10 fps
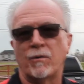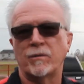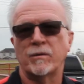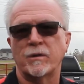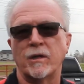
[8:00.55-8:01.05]

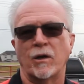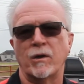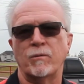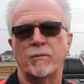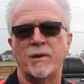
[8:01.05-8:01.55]

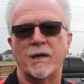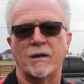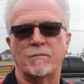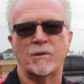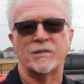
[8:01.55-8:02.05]
It would be
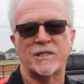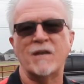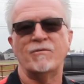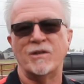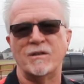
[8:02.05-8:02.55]
a
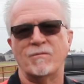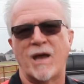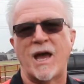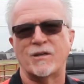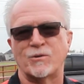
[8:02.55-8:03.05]
safety
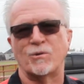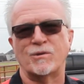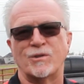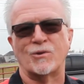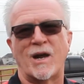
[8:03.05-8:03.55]
hazard
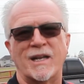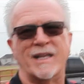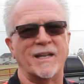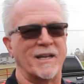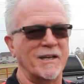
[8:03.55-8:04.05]
to try to
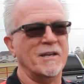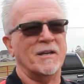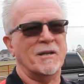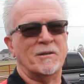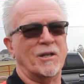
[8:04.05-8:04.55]
get a
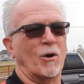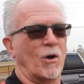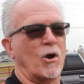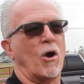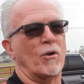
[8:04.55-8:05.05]

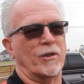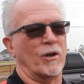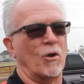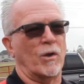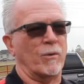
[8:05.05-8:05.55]
car
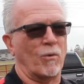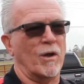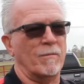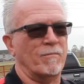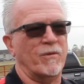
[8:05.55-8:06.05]
that'll only
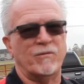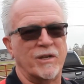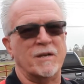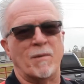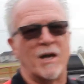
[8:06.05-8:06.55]
run
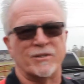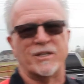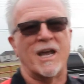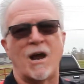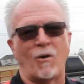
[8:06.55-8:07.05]
15 miles
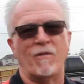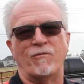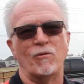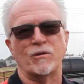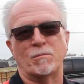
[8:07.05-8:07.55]
an hour at
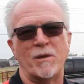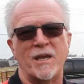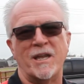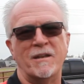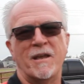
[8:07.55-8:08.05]
full
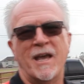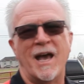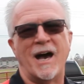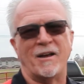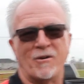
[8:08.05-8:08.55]
speed
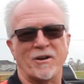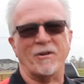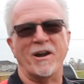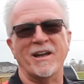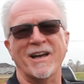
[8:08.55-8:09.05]
out on
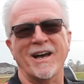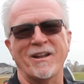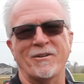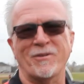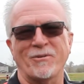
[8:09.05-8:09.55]

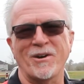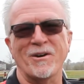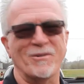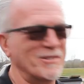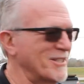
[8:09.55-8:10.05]
the road.